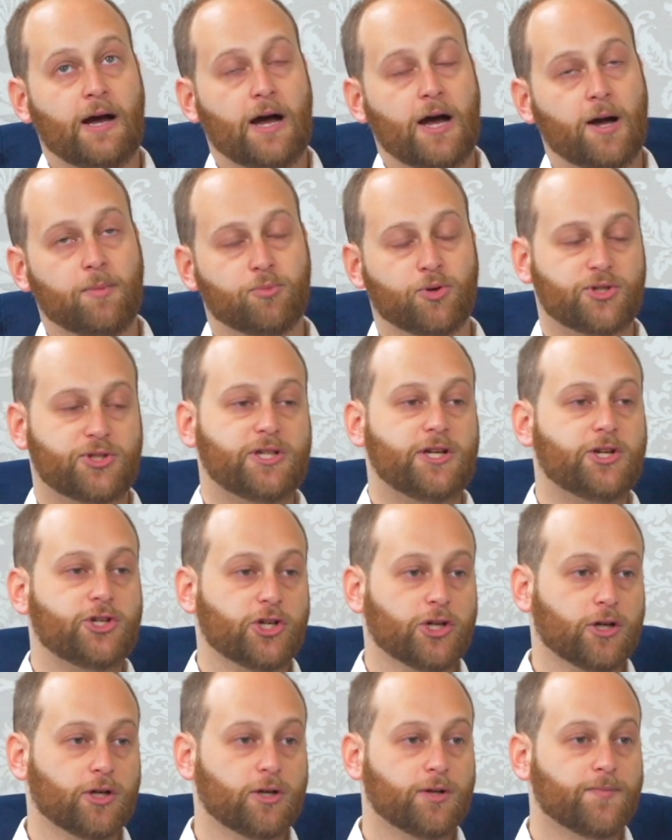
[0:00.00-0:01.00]

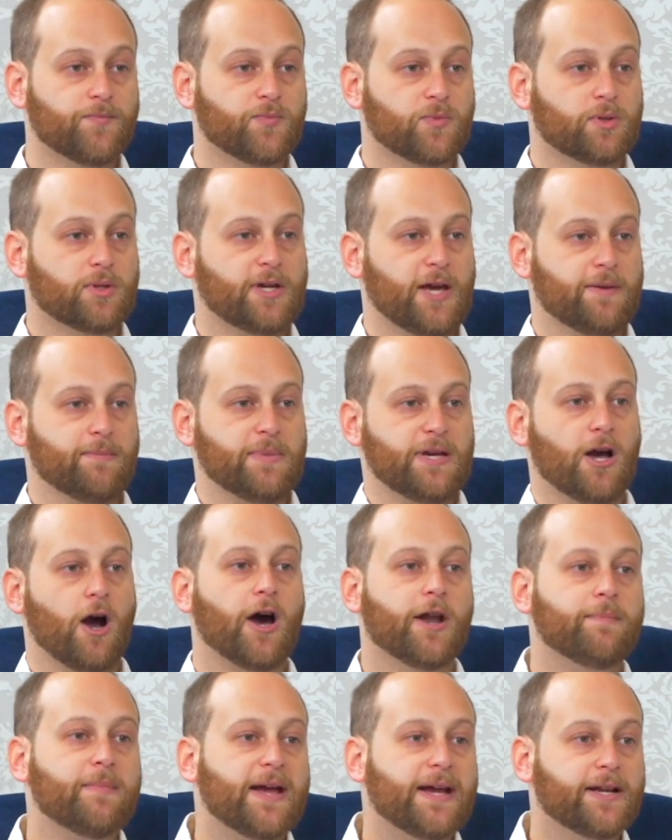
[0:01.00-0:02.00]
procedure can be
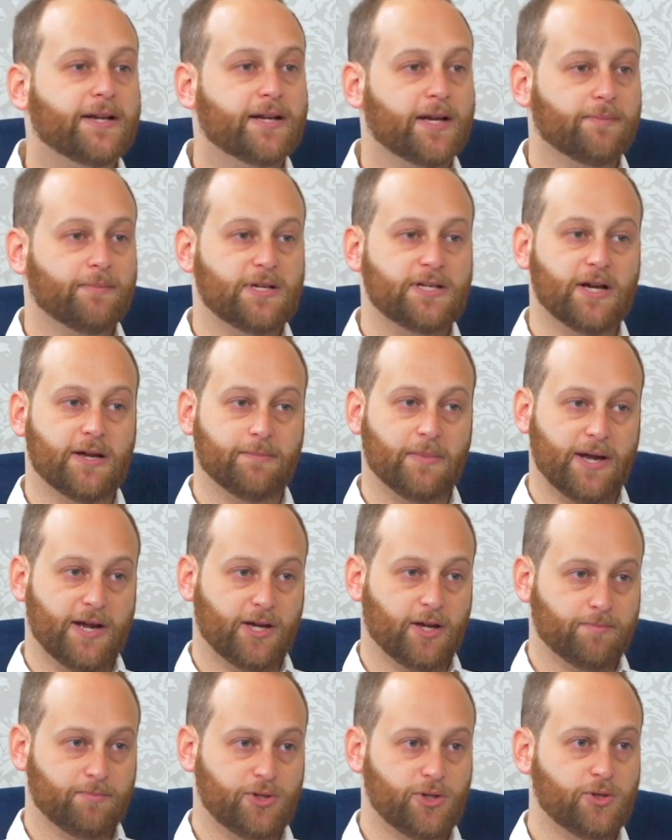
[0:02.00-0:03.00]
automated, can be done by a
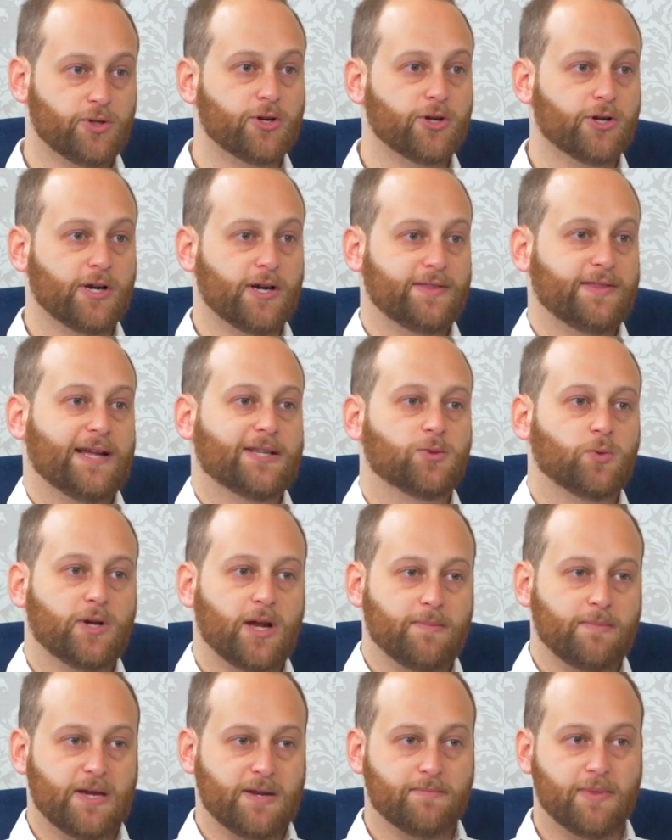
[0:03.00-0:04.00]
computer, and that's what
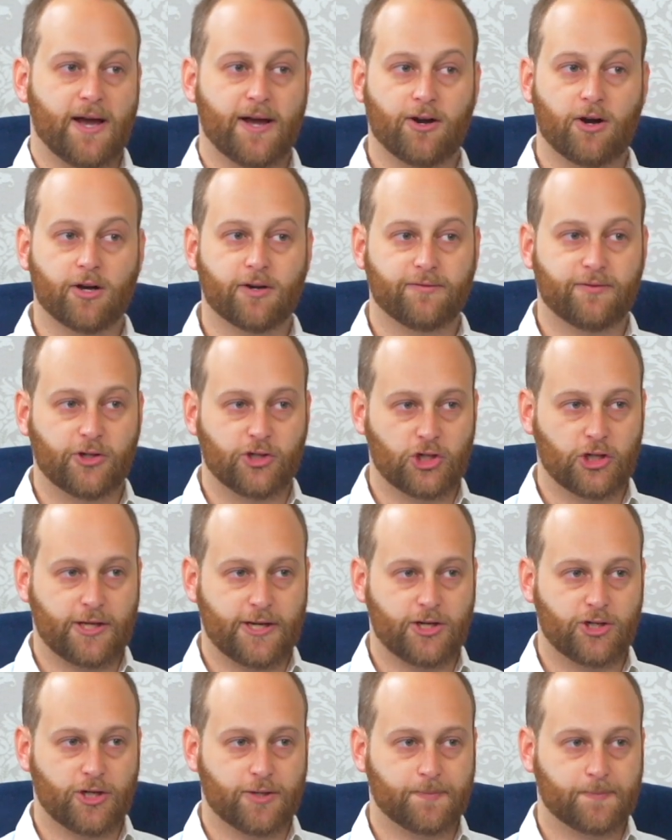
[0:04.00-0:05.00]
I mean by an artificial
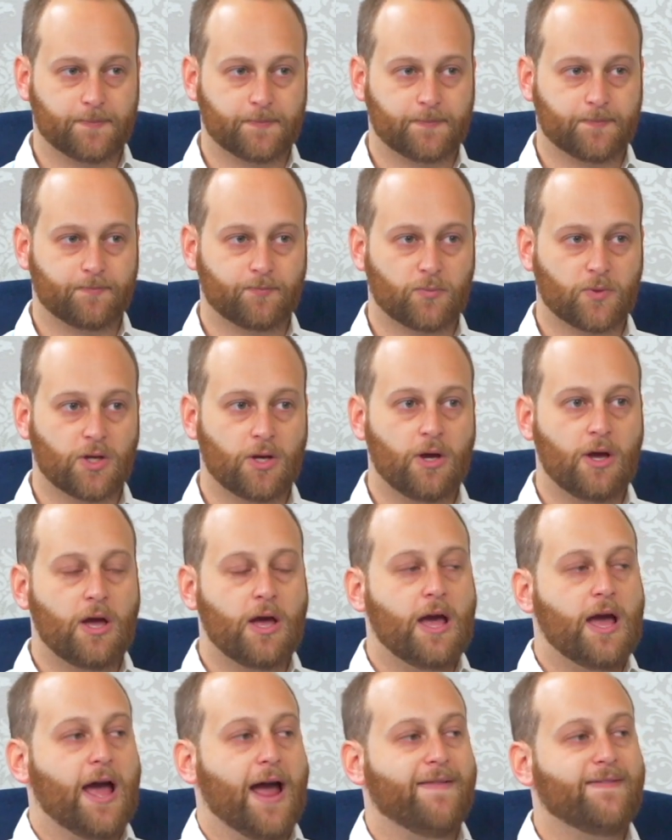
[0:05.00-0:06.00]
agent.
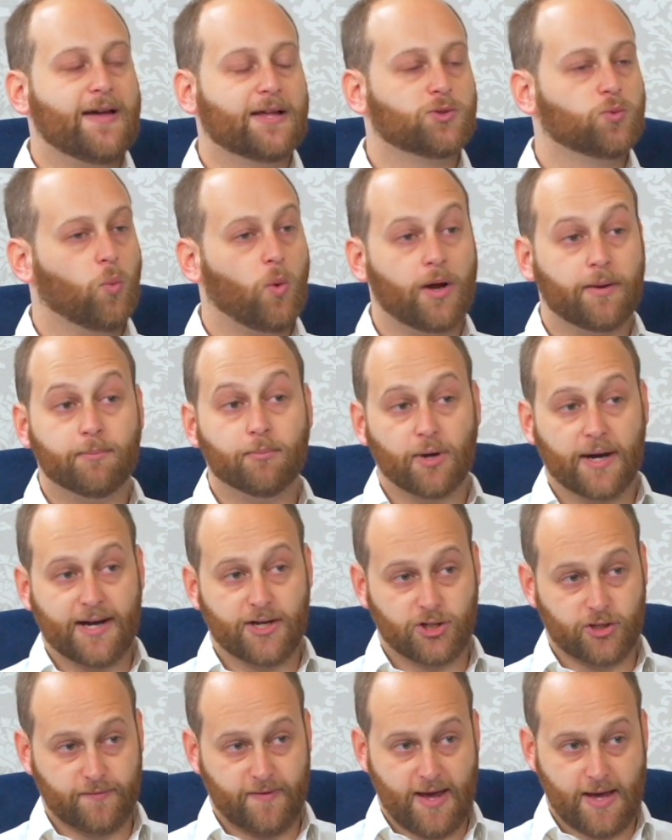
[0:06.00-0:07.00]
And that's one
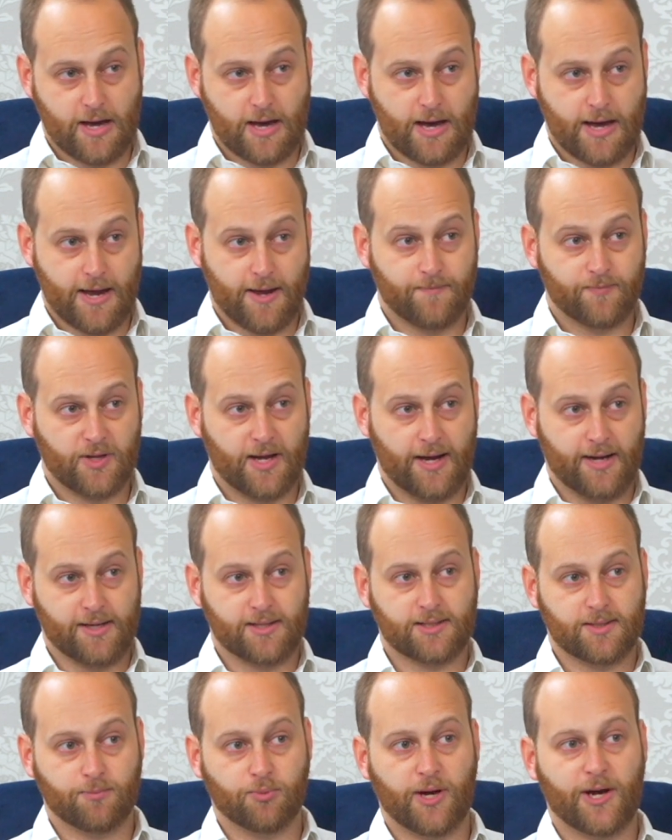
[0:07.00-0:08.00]
branch of AI, and
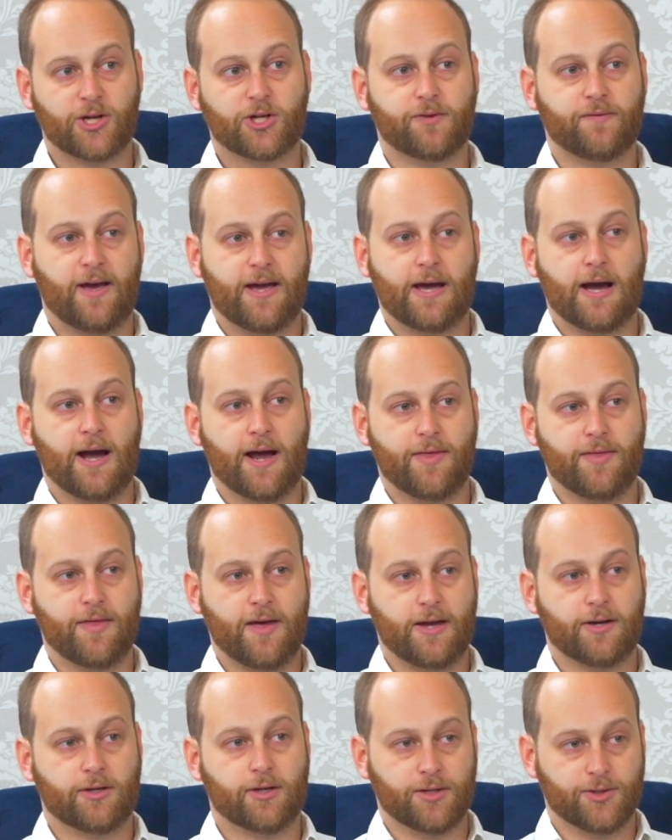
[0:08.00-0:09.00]
it's the branch of AI
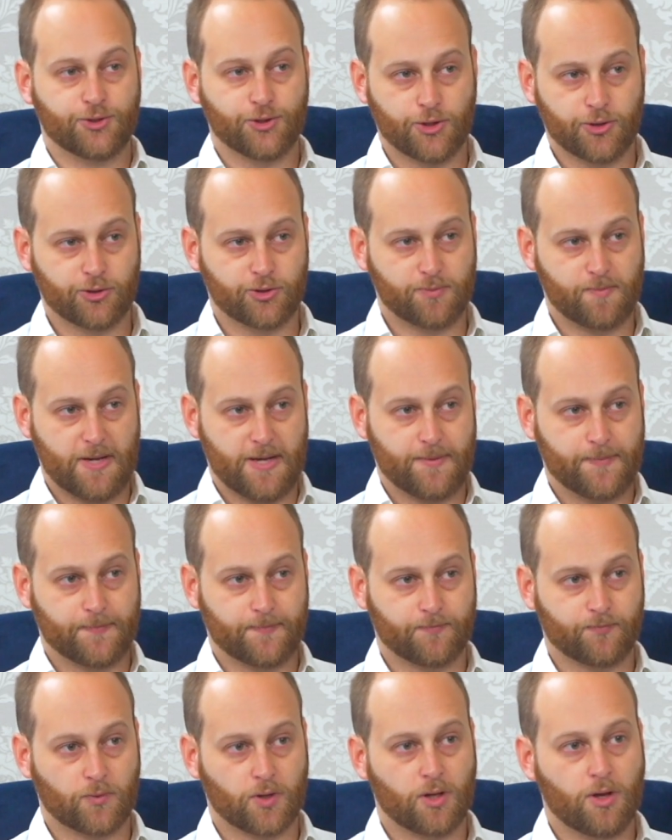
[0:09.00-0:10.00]
that concerns me.
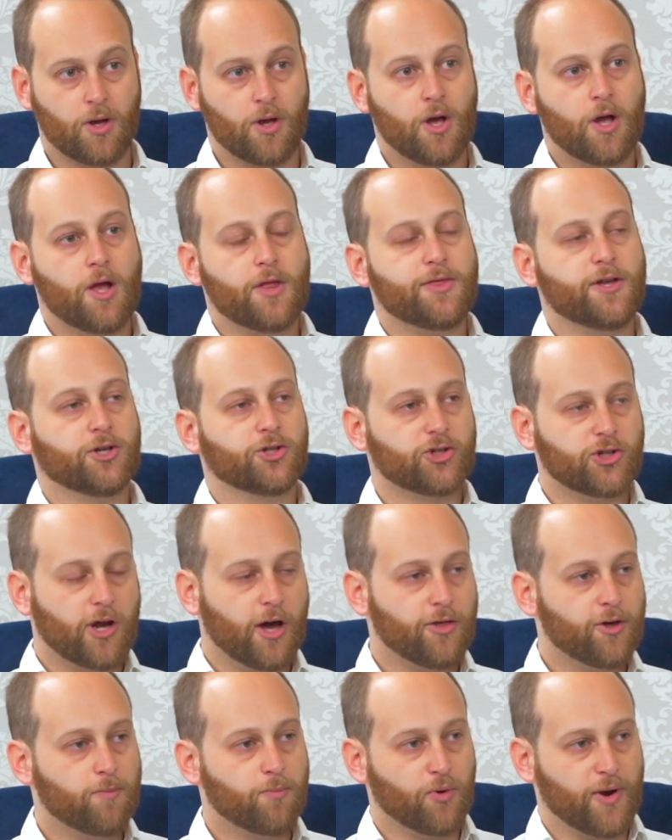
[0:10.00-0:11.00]
There's
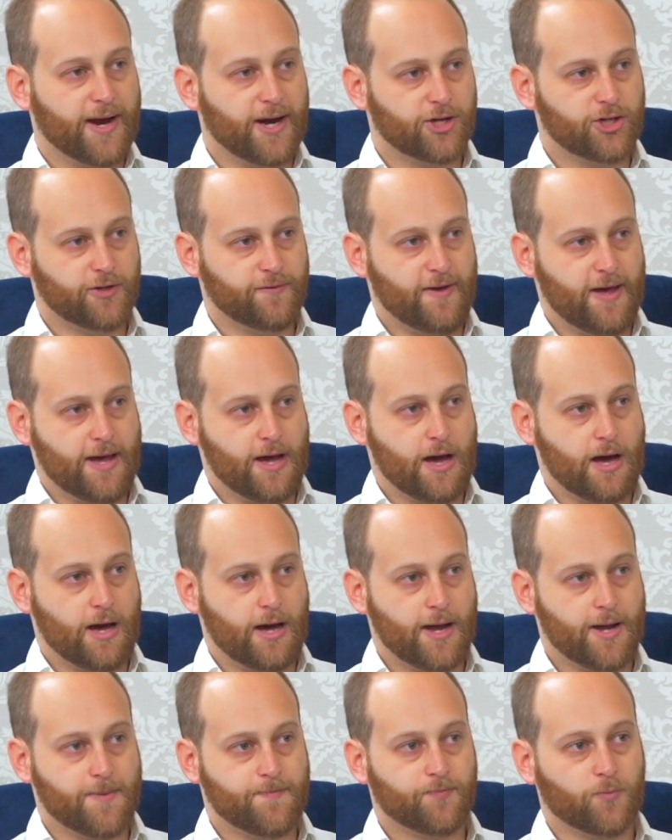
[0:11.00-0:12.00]
another branch of
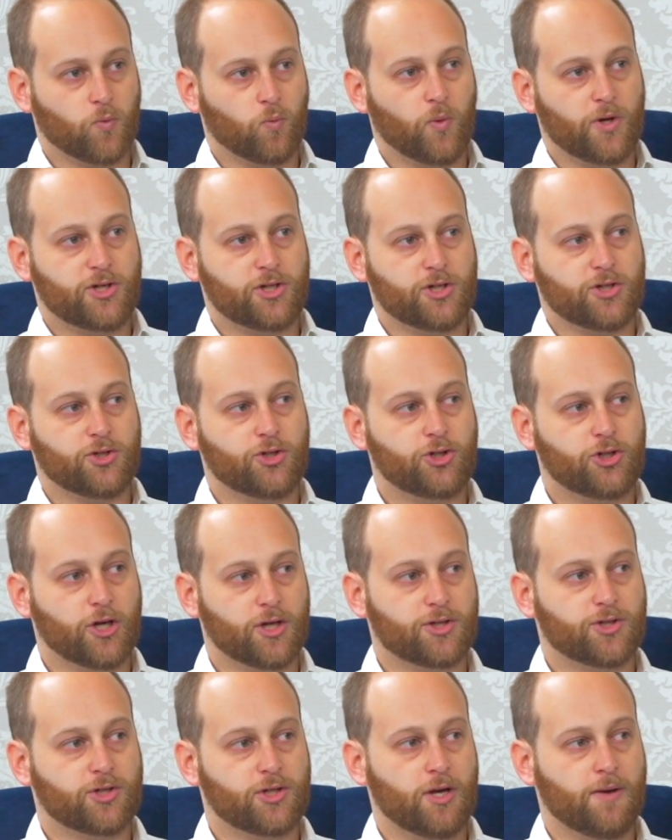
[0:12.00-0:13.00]
AI, which is
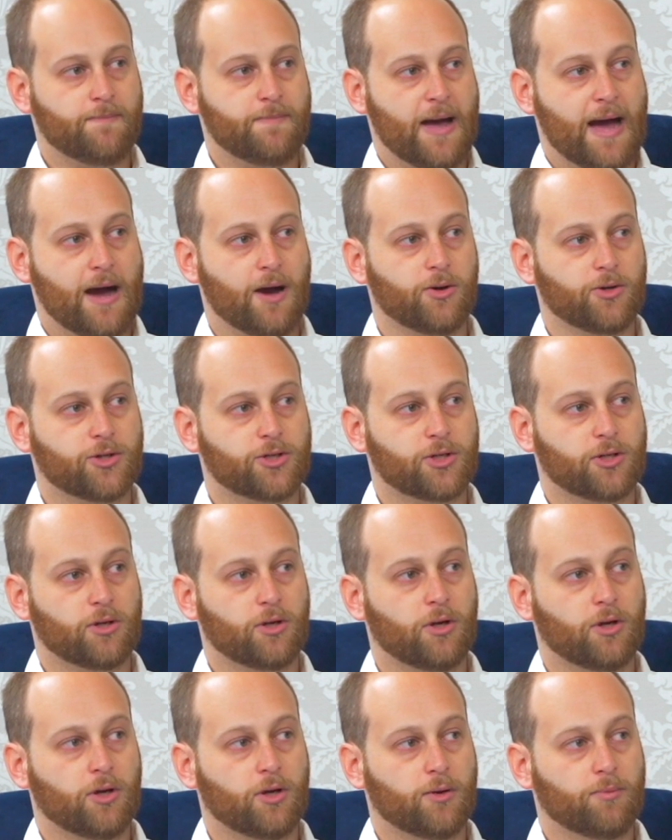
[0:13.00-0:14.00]
just about
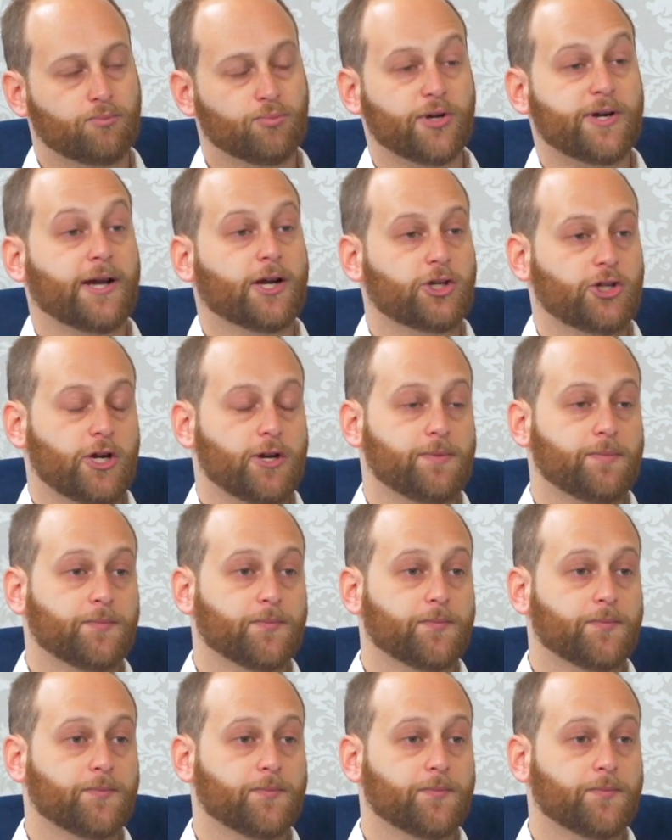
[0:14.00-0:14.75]
prediction.